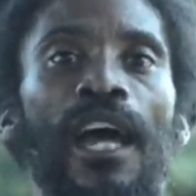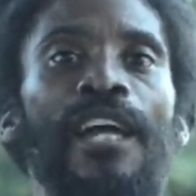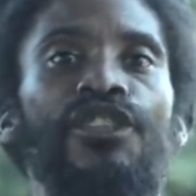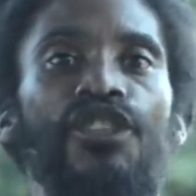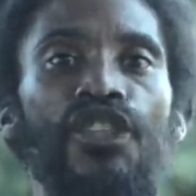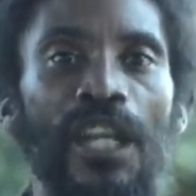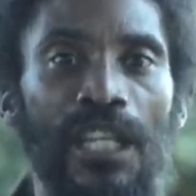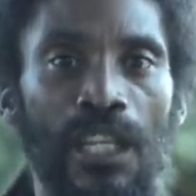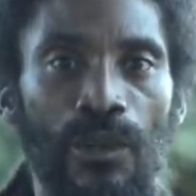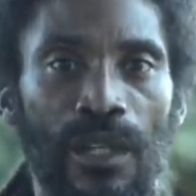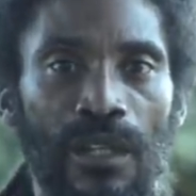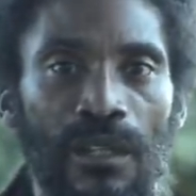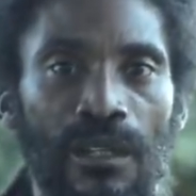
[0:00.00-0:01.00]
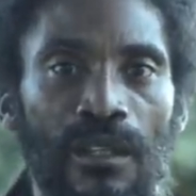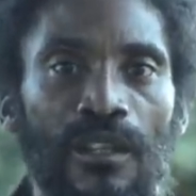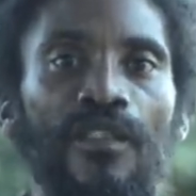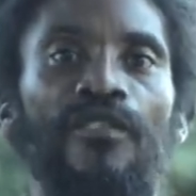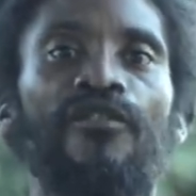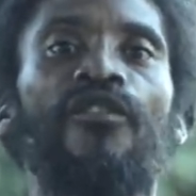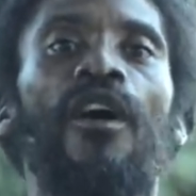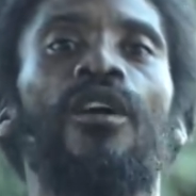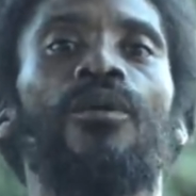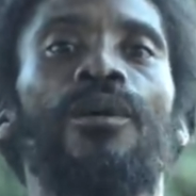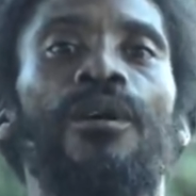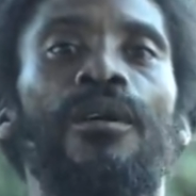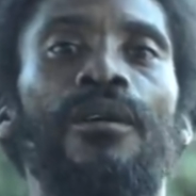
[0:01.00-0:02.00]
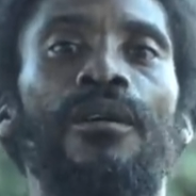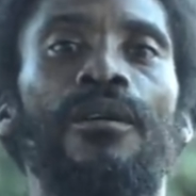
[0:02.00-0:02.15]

and genuine followers